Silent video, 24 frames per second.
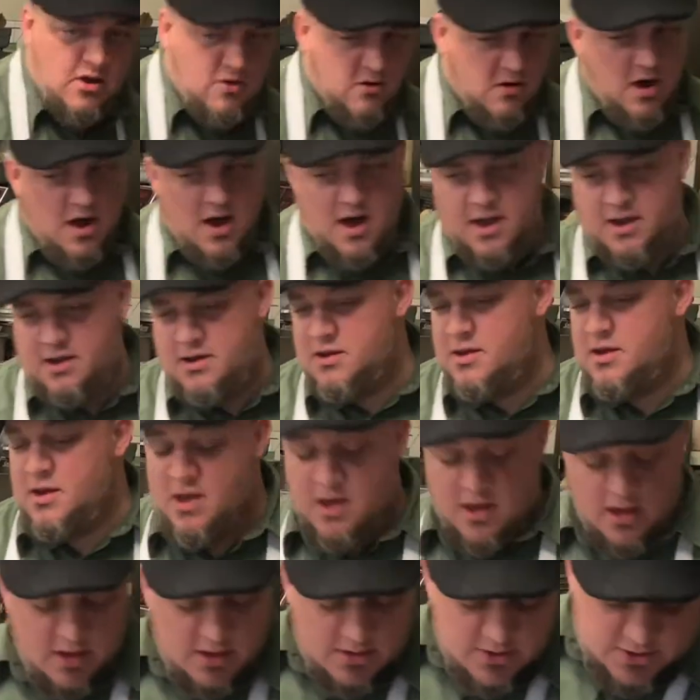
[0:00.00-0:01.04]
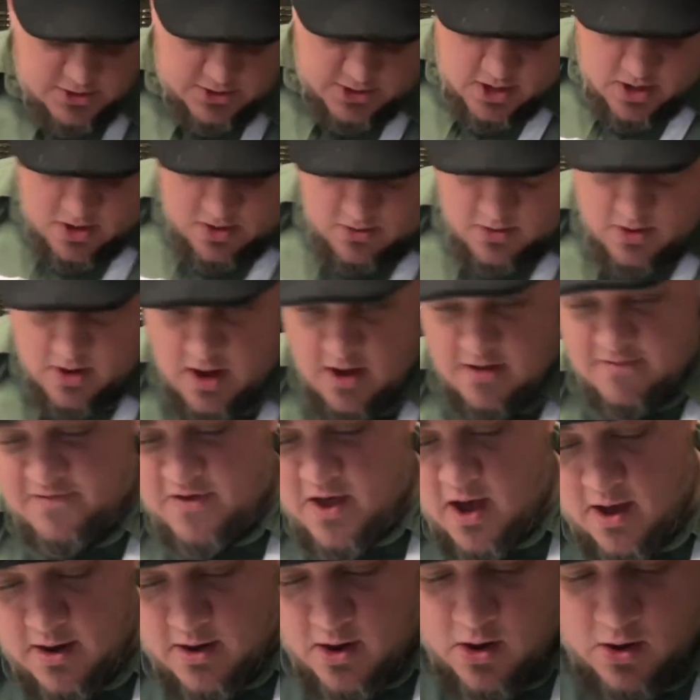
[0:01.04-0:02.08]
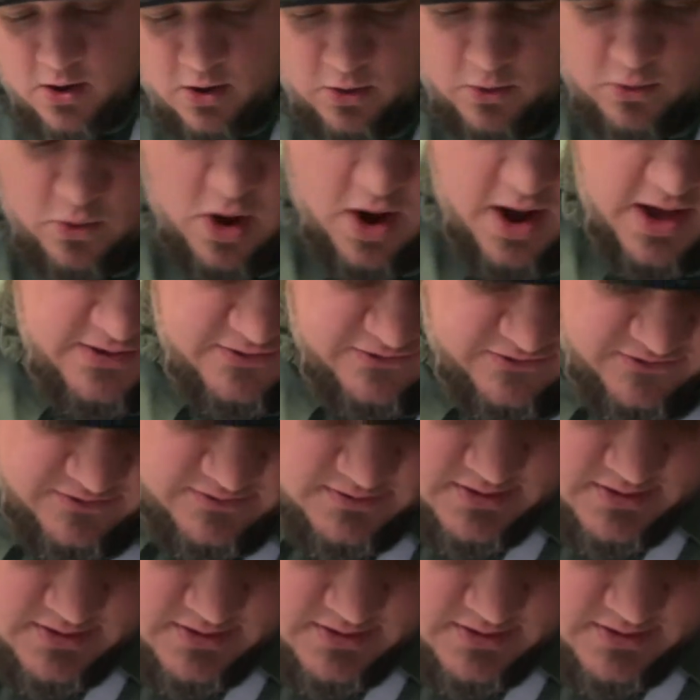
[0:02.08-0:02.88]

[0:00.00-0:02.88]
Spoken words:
right. So I've got our rice.